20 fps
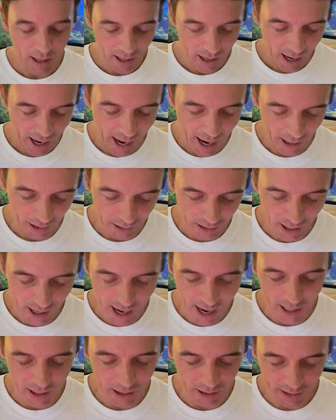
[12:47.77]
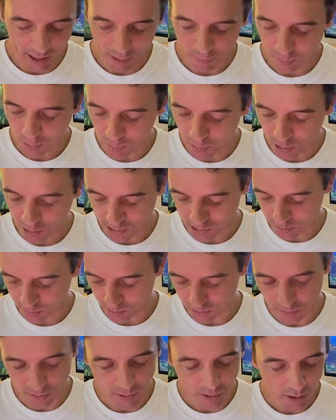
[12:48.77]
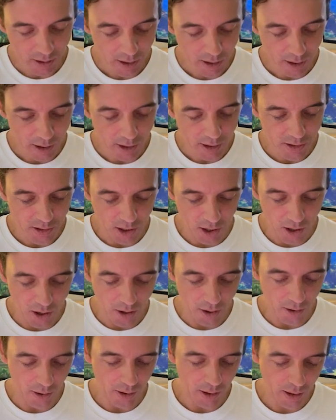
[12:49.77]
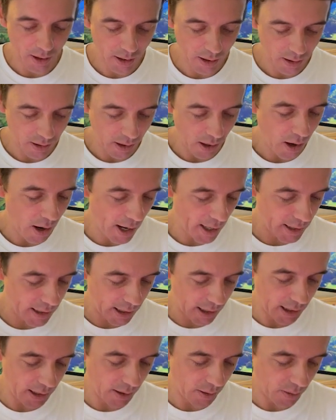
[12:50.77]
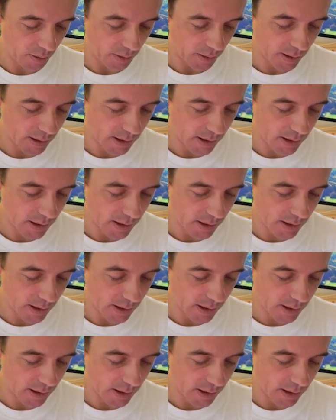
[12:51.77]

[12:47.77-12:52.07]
How can that be possible? So the idea